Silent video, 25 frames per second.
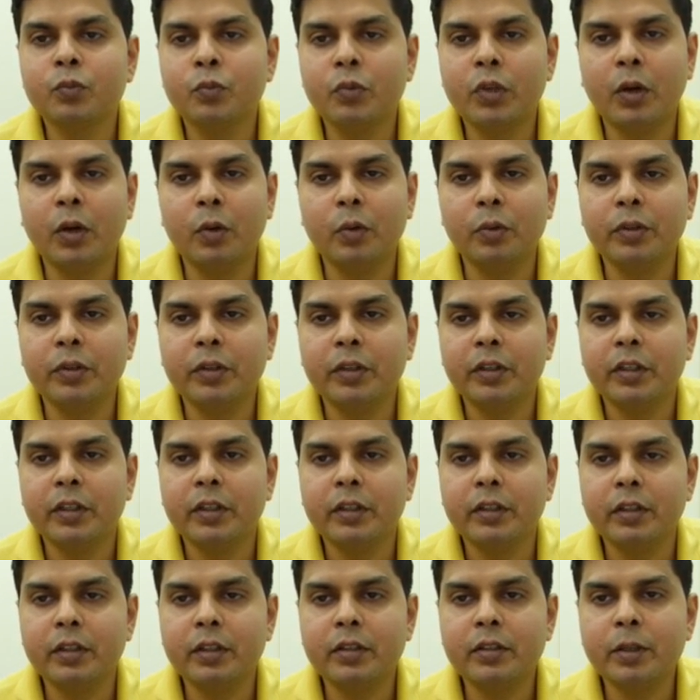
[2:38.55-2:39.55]
Now
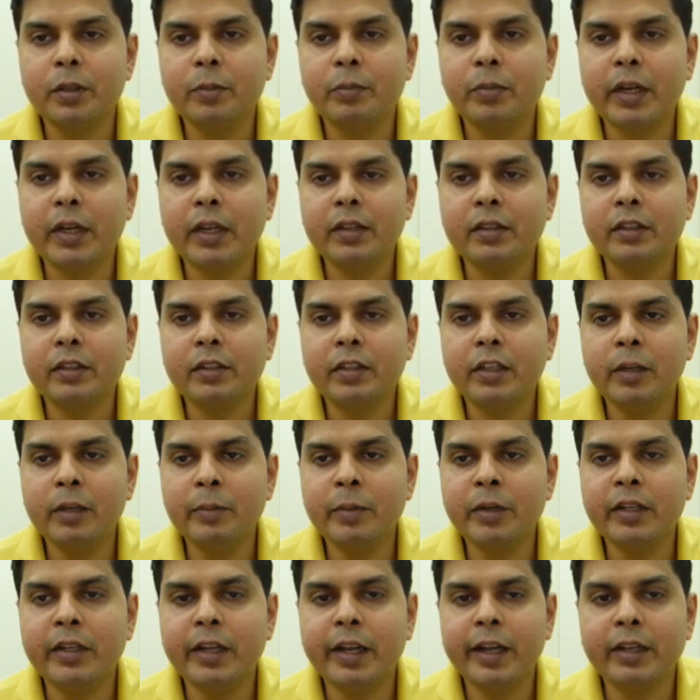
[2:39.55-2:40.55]
this implies that
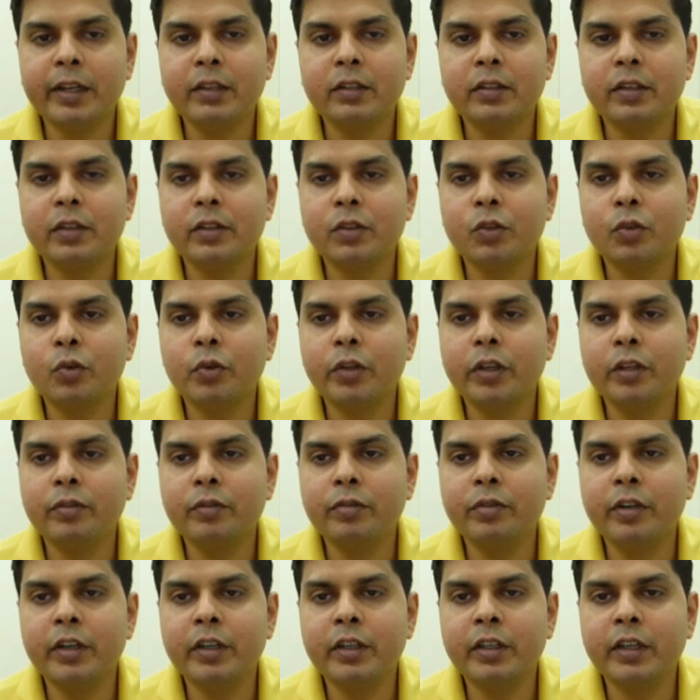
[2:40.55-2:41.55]
limit x tends to
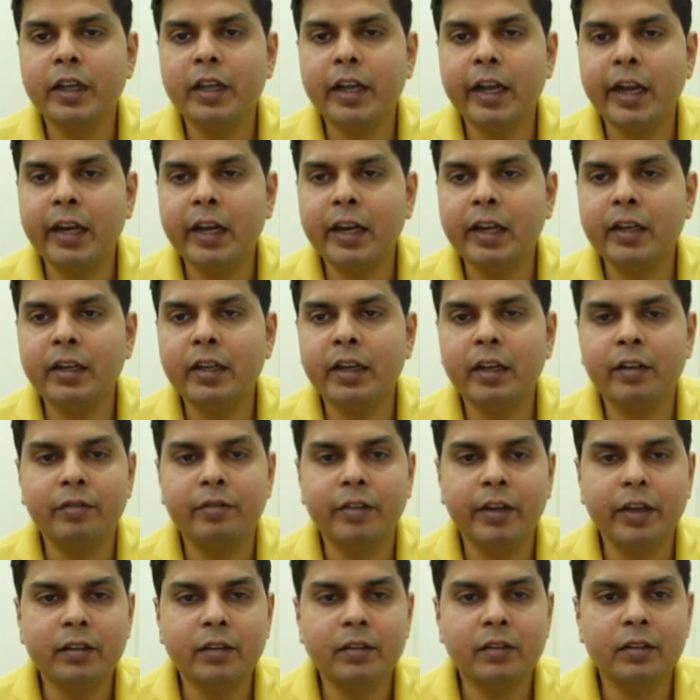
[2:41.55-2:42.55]
infinity ln
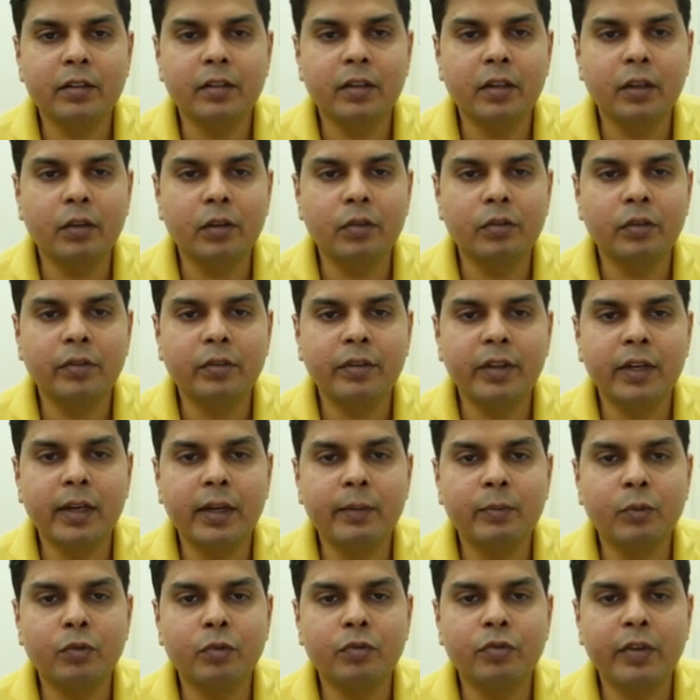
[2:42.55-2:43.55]
fx. Now when I
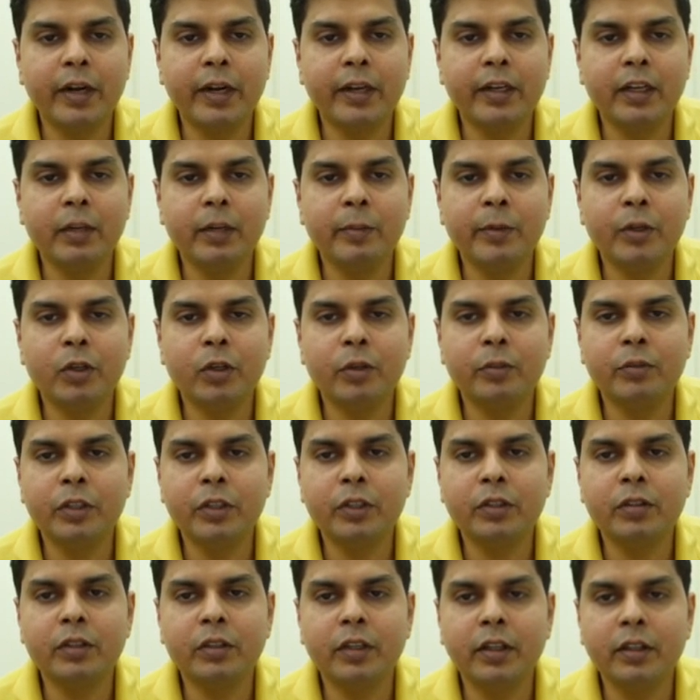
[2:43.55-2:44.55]
have to find limit of
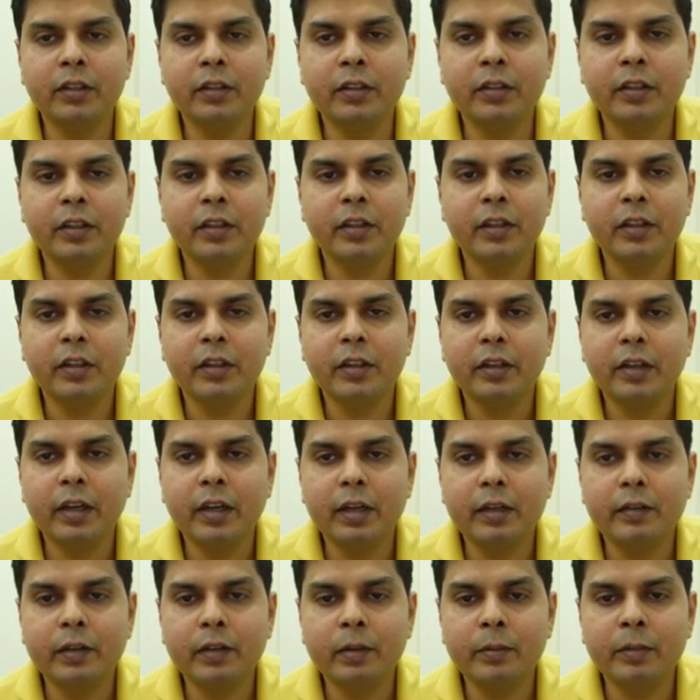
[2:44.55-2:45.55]
this thing,
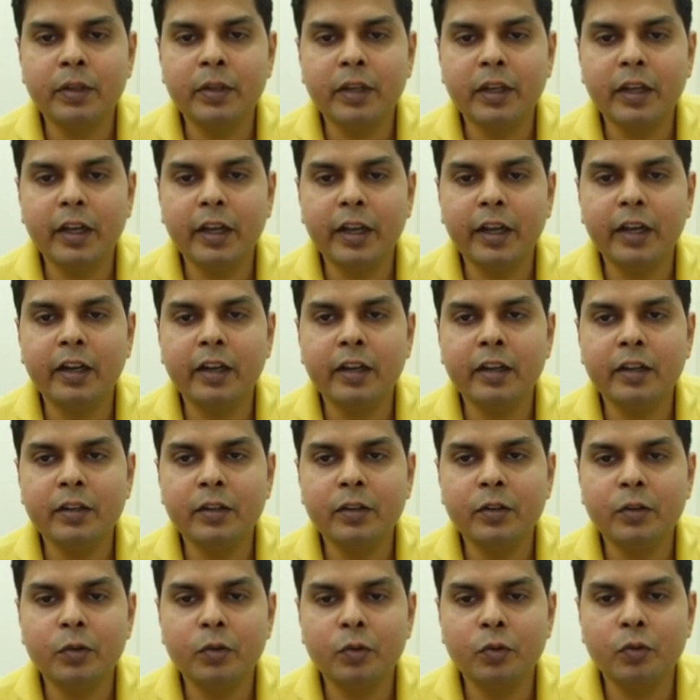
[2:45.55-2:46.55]
it will be
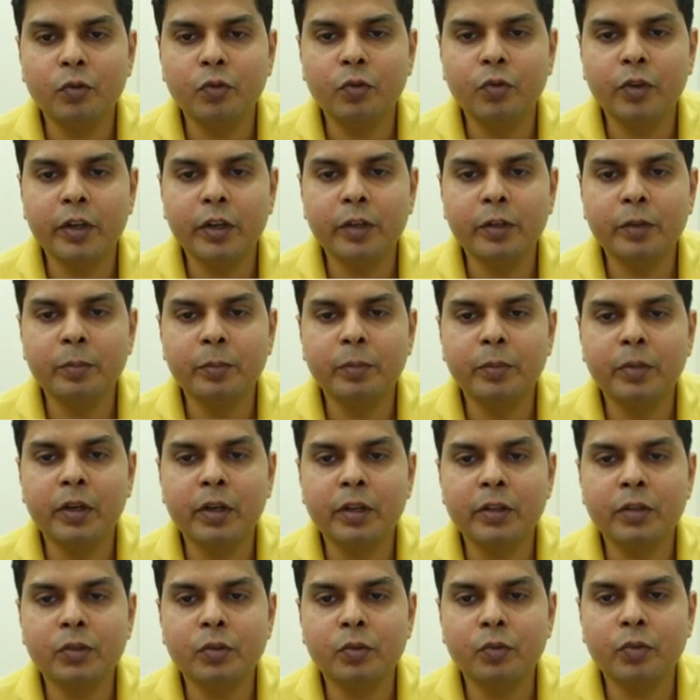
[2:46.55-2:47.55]
ln 1
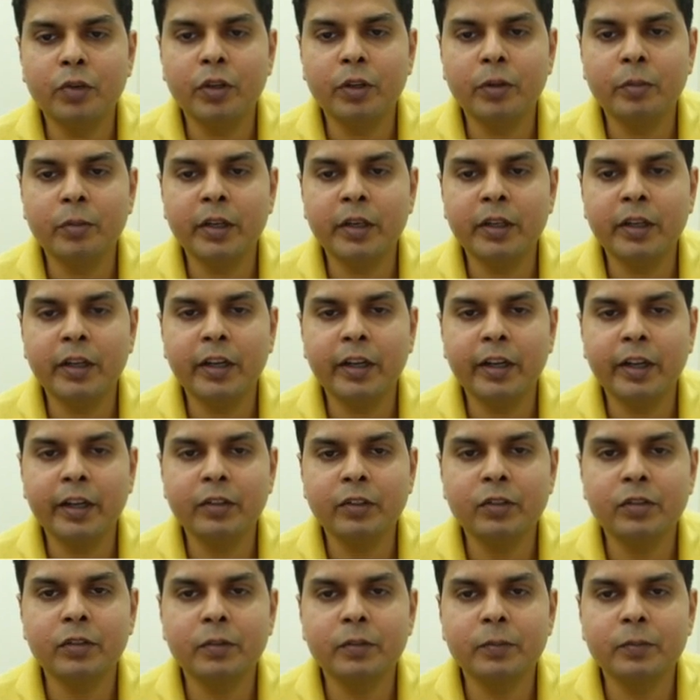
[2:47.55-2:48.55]
plus 1 by
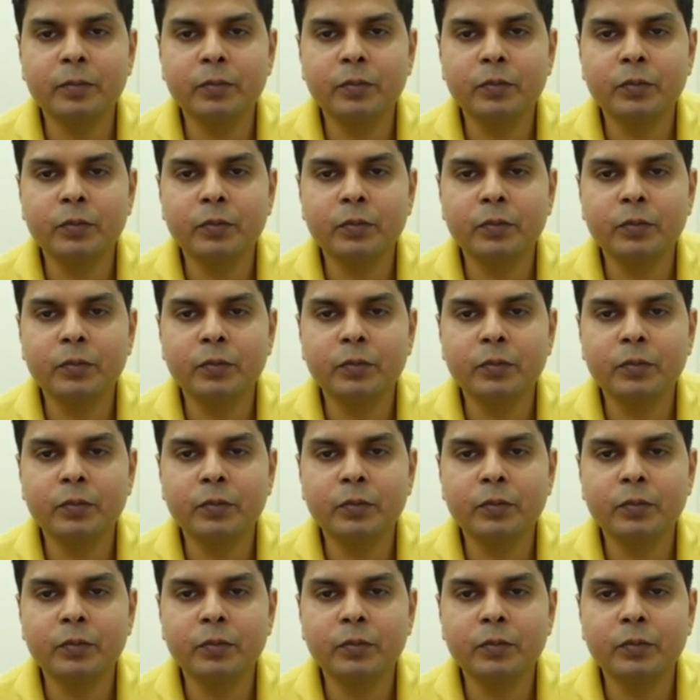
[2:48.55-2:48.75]
x.